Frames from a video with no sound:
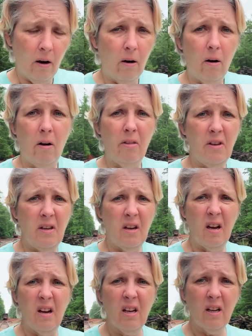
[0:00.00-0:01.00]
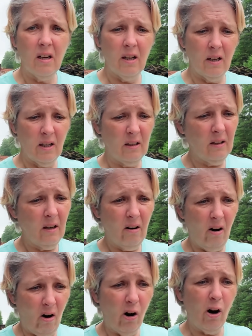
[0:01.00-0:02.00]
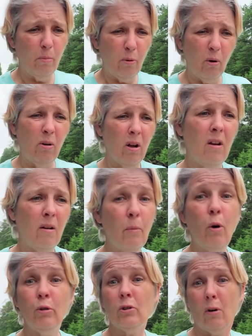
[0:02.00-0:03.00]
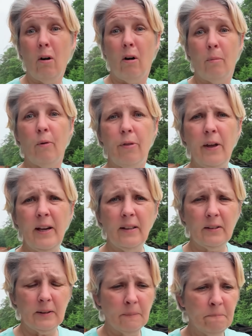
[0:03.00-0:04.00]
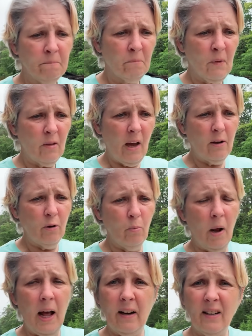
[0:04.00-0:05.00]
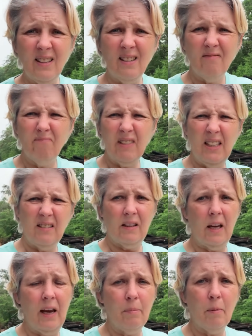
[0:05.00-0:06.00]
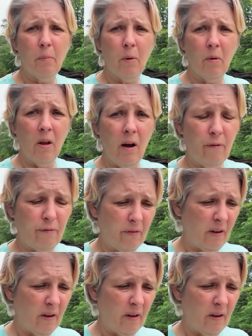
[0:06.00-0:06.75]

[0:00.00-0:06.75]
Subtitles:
all the uh, horrible, most horrible things that humanity is capable of.